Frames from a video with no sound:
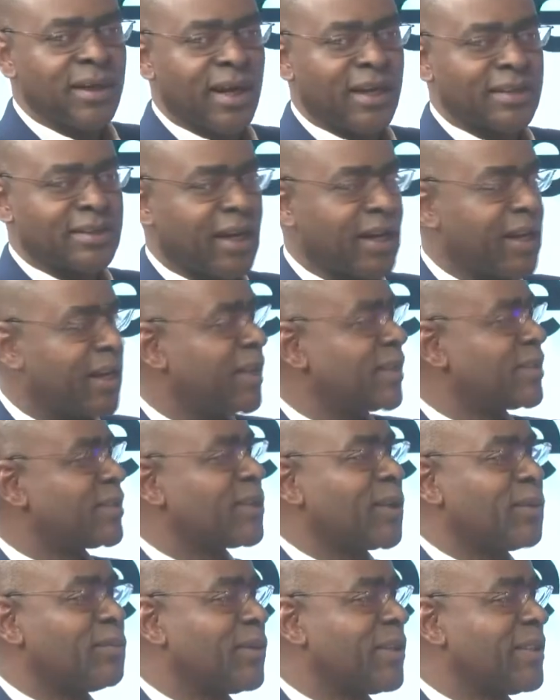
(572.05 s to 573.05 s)
as I heard
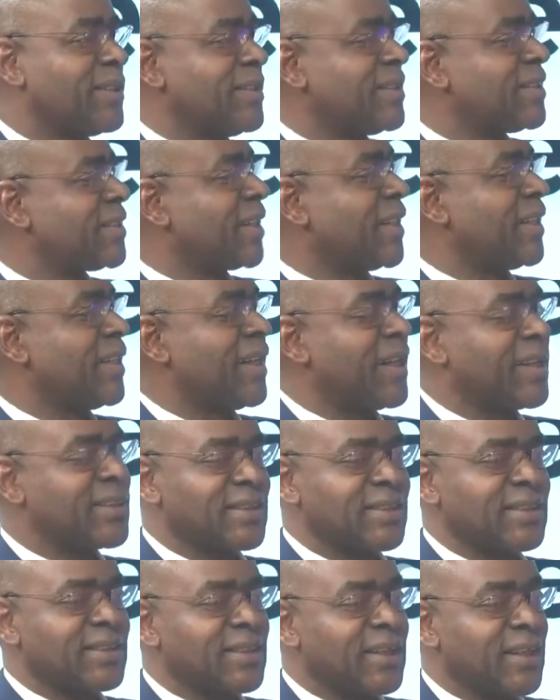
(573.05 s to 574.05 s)
somebody say
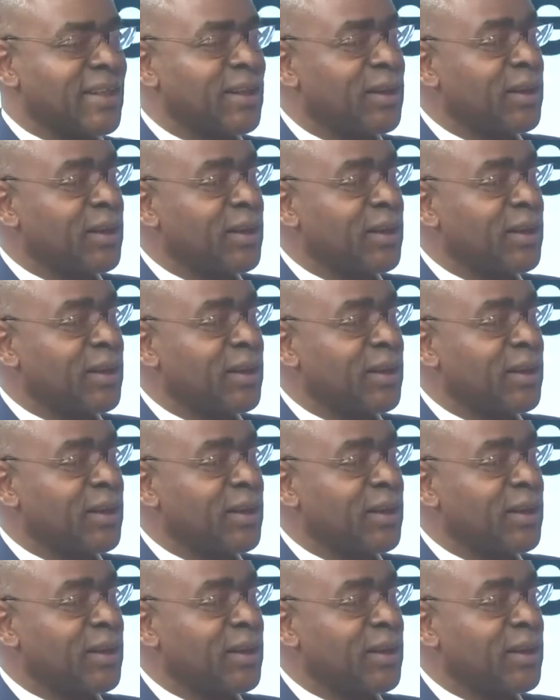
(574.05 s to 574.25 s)
yesterday,